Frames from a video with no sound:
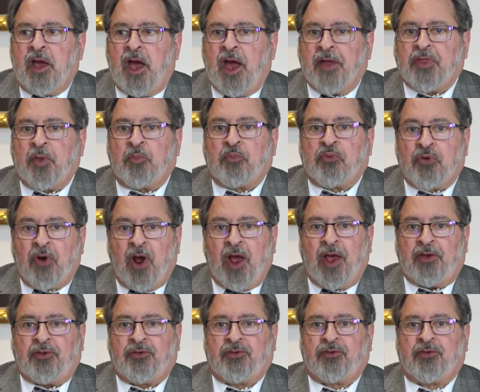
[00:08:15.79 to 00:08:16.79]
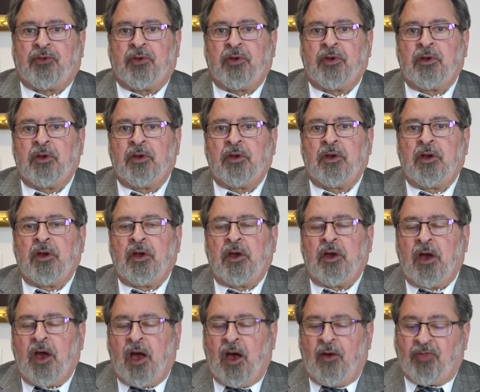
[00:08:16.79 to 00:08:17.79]
at the price
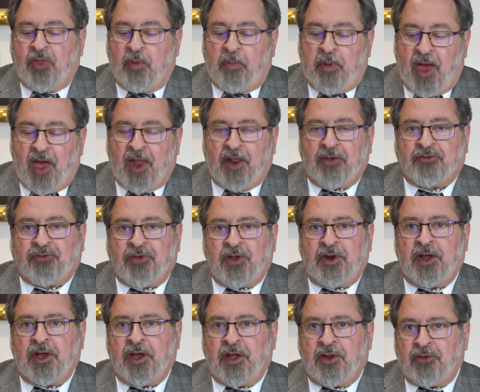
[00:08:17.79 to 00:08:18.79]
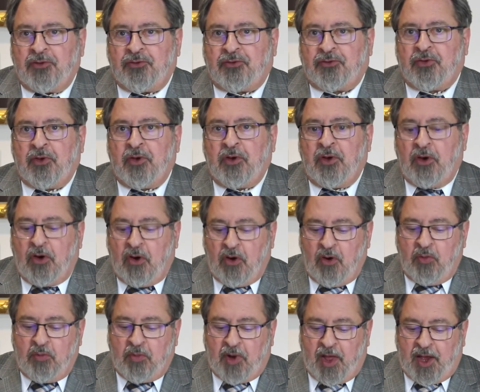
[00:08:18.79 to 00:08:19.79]
of the Palestinians'
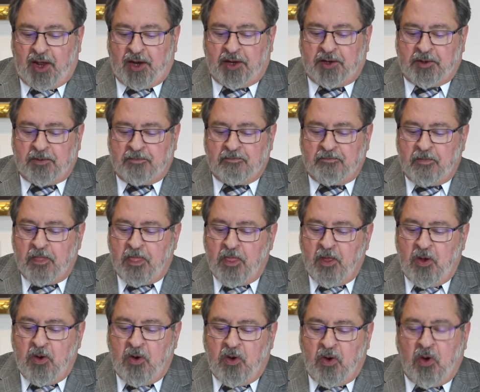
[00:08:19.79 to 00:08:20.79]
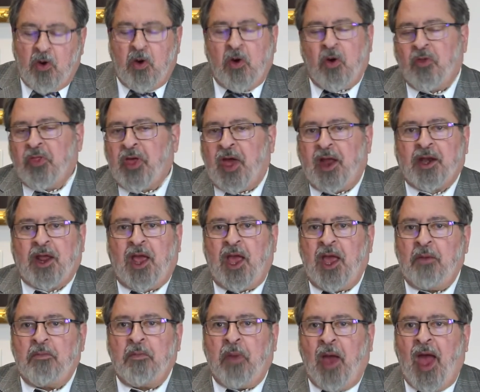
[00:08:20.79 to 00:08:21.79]
homeland. All that
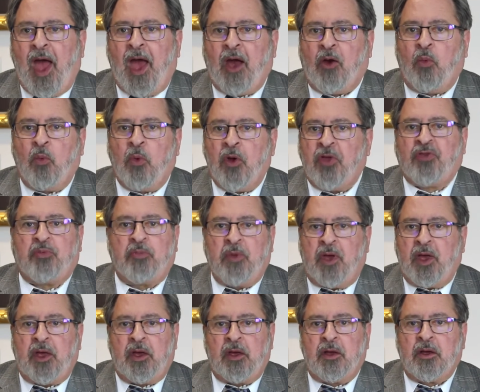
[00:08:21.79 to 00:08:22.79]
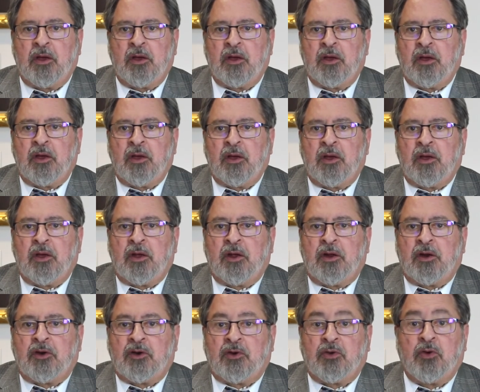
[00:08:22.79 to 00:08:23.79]
came back with me
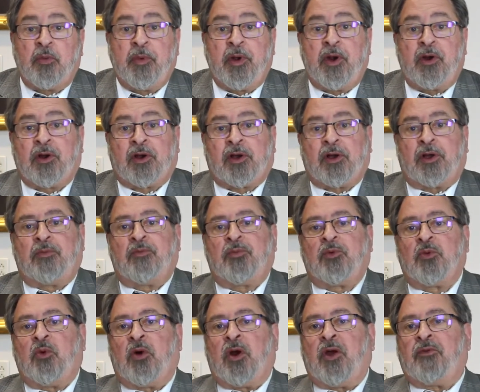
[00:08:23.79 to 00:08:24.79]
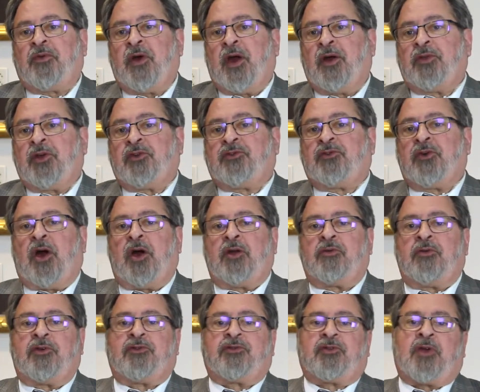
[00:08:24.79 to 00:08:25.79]
to America, where I found that John
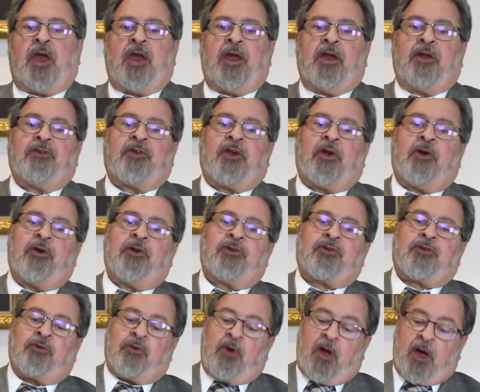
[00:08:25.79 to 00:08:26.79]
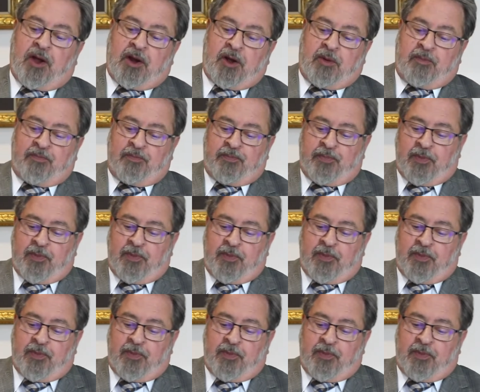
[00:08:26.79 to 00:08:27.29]
Ruskay and Jerry Serrata